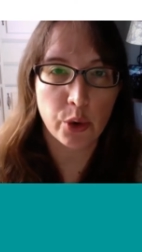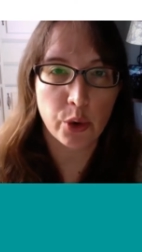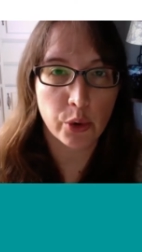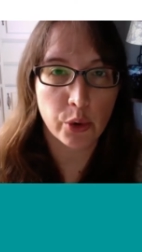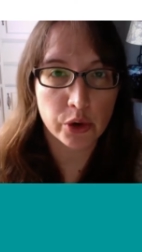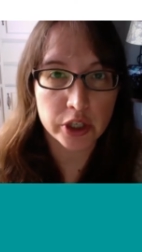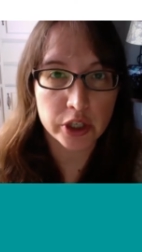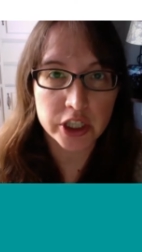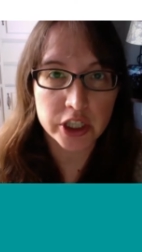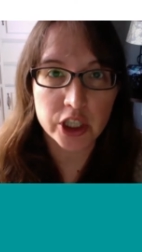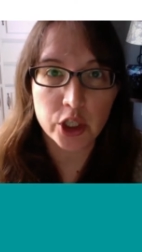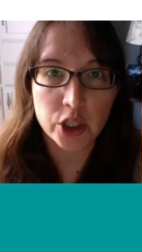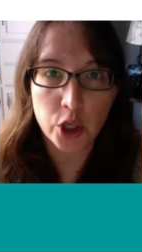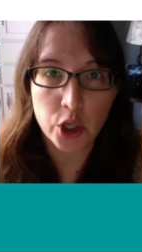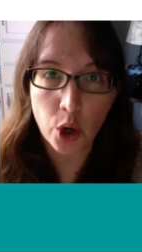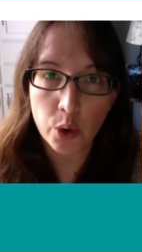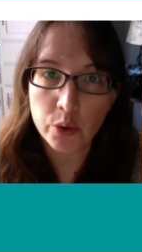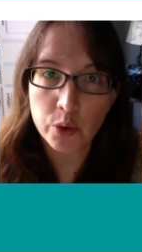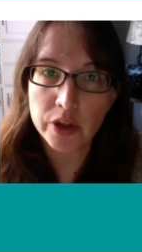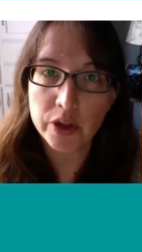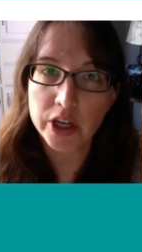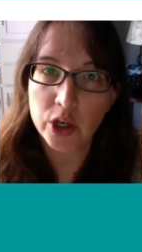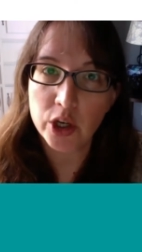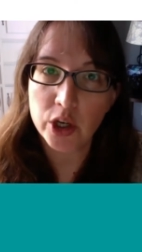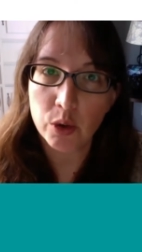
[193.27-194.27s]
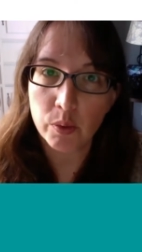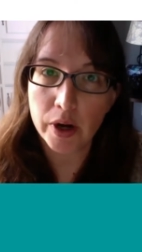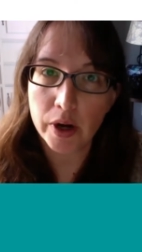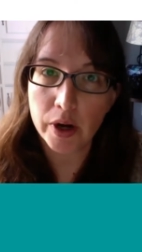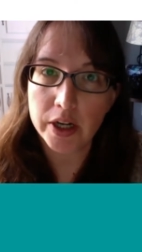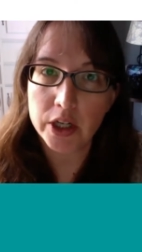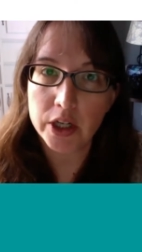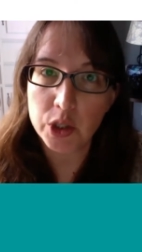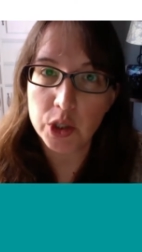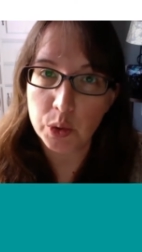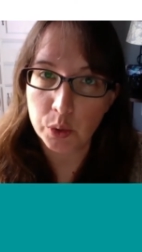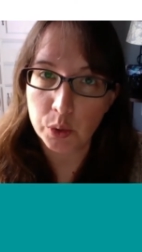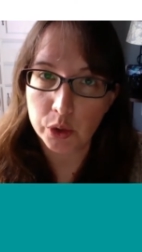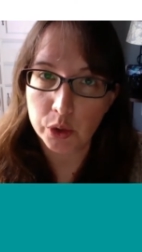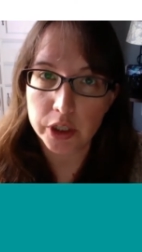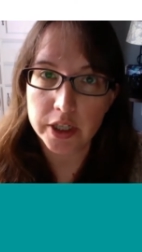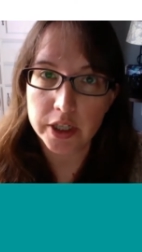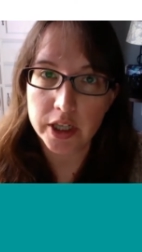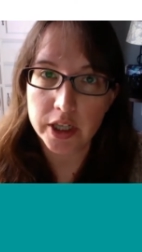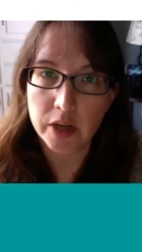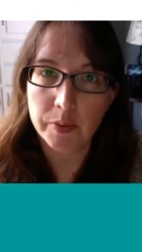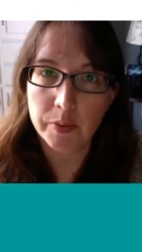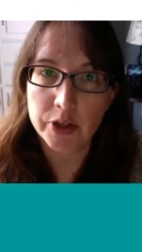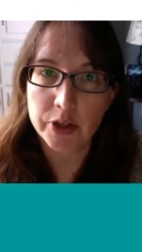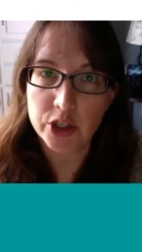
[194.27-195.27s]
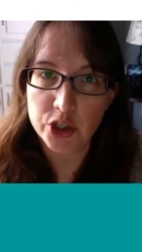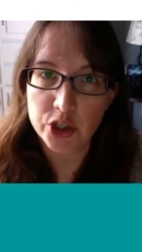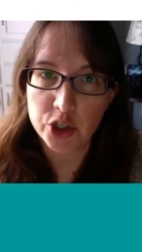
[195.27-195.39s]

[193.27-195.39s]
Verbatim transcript: You already know that you're ready to query them.